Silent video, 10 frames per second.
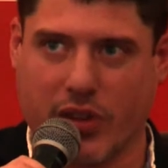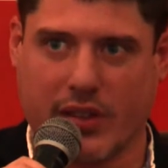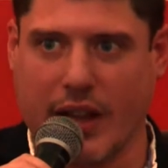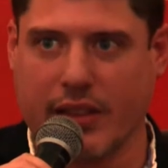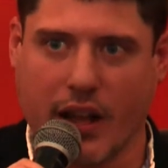
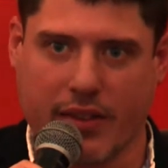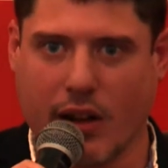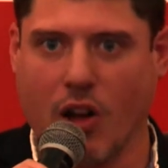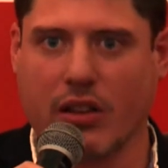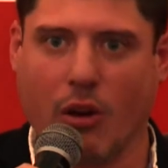standards
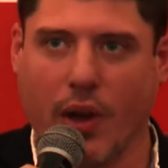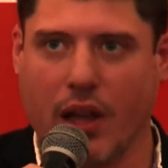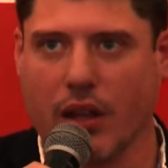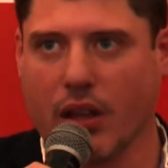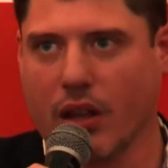along the
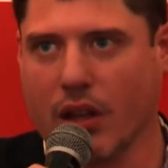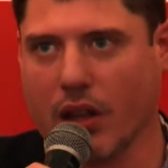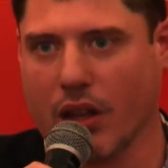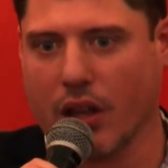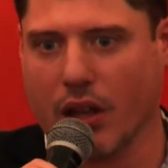way
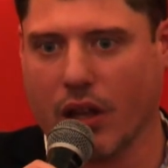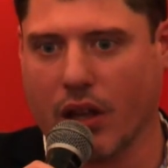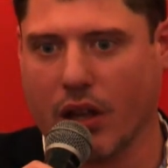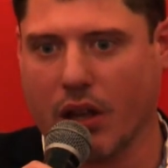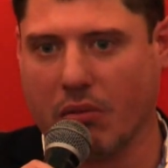
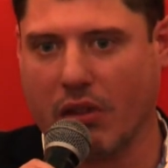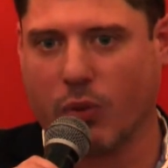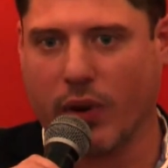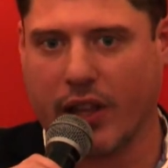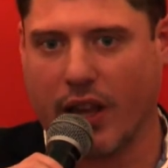
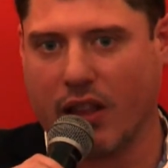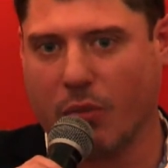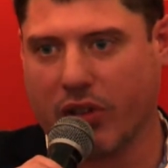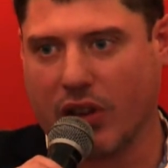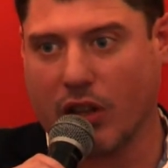that will gain the
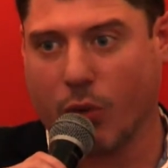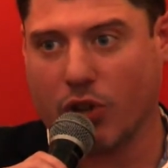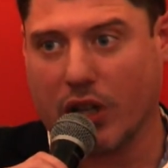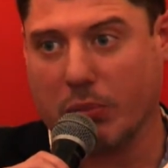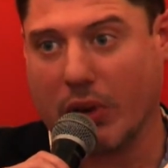most
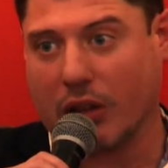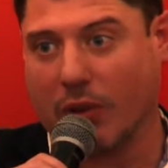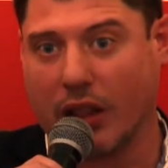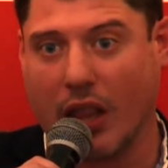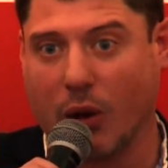adoption, but
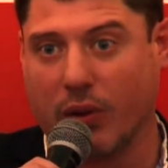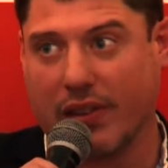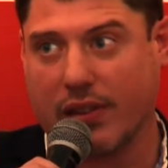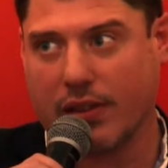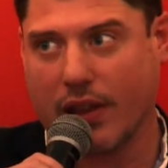right now
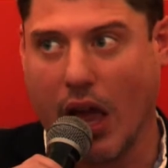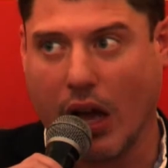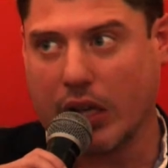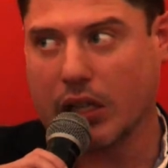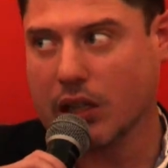it's early.